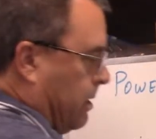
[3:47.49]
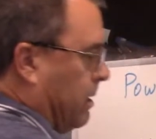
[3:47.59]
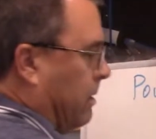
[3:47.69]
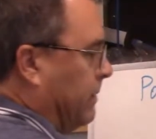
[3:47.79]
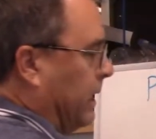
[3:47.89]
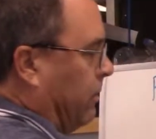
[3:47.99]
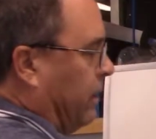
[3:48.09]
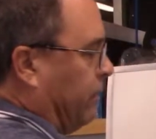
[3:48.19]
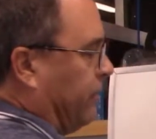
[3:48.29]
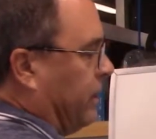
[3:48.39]
And by the
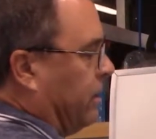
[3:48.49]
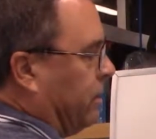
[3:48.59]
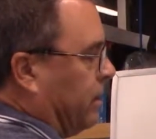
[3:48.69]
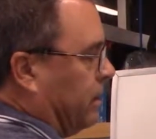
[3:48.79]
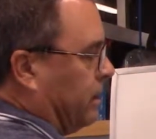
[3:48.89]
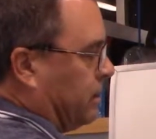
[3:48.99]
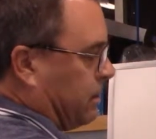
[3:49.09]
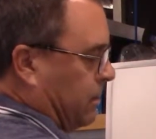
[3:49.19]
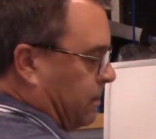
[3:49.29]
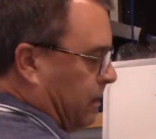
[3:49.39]
way, if you don't know, these
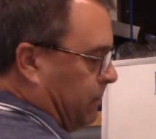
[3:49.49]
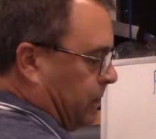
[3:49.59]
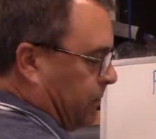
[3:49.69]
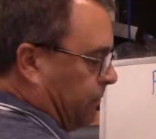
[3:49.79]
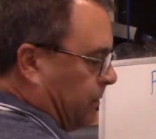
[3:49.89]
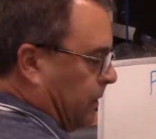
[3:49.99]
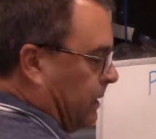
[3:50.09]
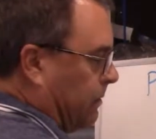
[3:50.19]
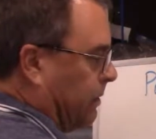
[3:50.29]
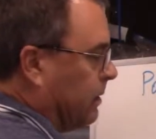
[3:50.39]
are the symbols for
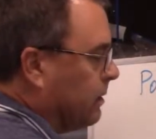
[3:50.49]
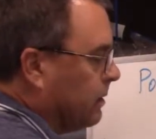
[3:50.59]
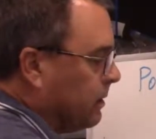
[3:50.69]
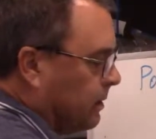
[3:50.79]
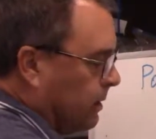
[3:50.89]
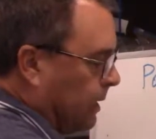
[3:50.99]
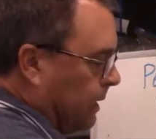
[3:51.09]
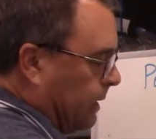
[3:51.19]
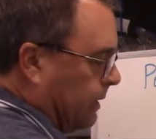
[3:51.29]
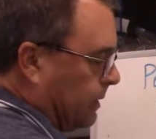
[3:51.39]
ground,
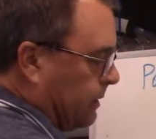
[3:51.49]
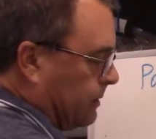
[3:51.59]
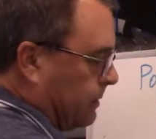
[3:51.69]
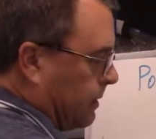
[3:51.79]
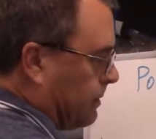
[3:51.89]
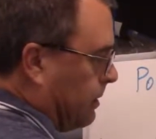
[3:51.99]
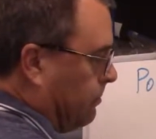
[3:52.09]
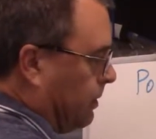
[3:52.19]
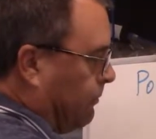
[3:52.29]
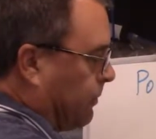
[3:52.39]
and this is a
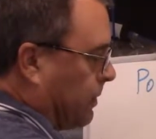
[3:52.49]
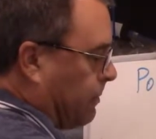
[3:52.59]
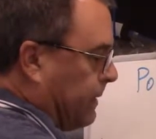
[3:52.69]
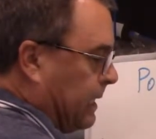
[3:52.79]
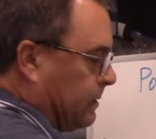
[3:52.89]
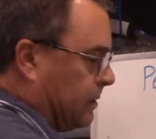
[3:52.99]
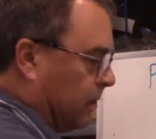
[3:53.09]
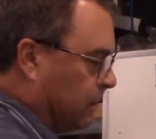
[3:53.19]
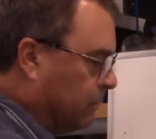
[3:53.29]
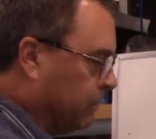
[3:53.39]
symbol for a
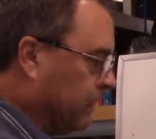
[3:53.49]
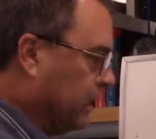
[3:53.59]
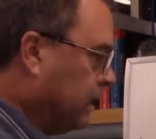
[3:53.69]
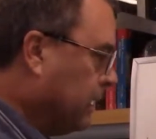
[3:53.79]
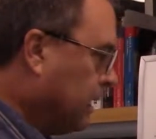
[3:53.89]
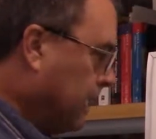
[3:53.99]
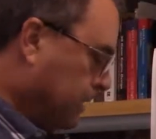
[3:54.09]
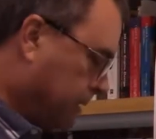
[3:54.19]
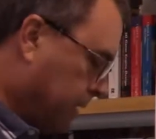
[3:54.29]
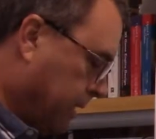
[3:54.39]
capacitor.
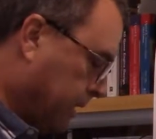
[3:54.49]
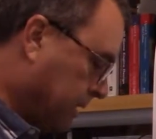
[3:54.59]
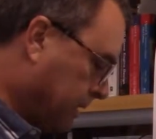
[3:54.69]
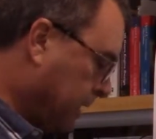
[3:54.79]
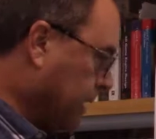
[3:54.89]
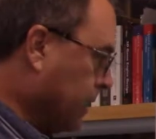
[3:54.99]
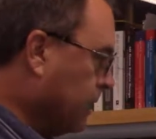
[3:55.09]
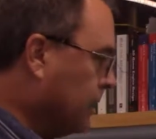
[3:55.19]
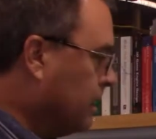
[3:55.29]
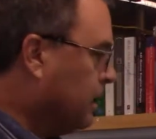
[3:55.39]
And so you can see
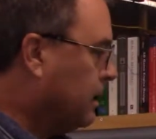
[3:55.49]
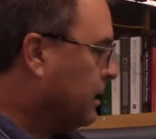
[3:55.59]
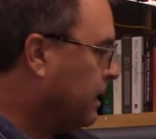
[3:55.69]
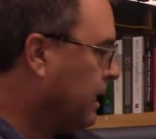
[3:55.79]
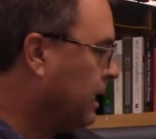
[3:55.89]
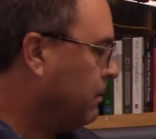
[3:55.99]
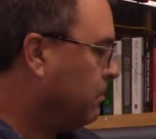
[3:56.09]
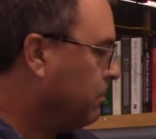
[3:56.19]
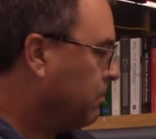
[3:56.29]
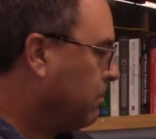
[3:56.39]
that
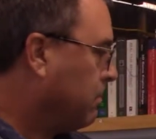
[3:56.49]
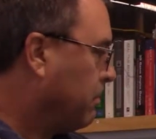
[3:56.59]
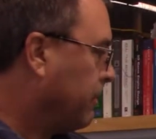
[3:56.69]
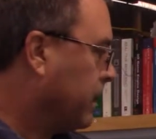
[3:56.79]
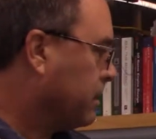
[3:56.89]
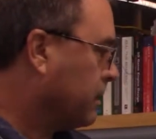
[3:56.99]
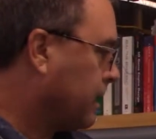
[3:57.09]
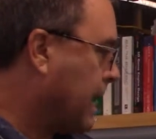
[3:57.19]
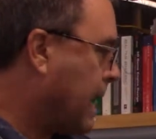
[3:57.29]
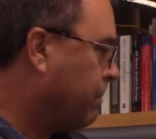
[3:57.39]
there's a
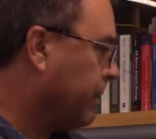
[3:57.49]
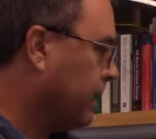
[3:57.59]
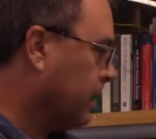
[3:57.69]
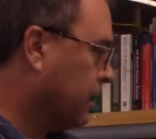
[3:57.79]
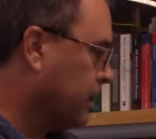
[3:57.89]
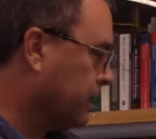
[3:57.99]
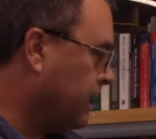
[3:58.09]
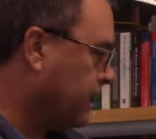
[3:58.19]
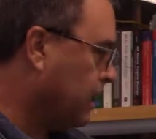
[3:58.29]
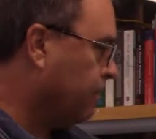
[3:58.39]
cap in here, a
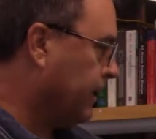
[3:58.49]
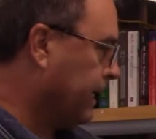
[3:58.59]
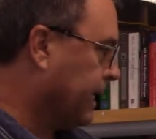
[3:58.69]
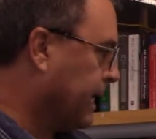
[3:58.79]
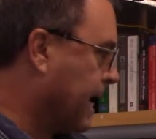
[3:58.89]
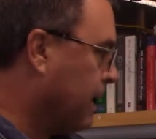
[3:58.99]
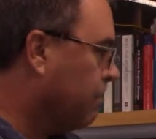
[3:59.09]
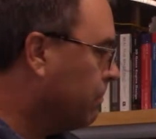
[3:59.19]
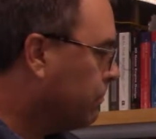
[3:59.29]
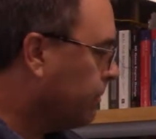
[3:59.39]
decoupling cap,
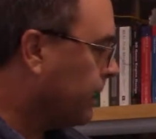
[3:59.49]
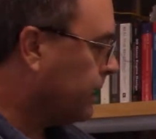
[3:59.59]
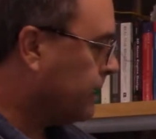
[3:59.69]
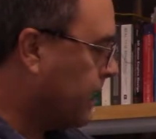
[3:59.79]
that's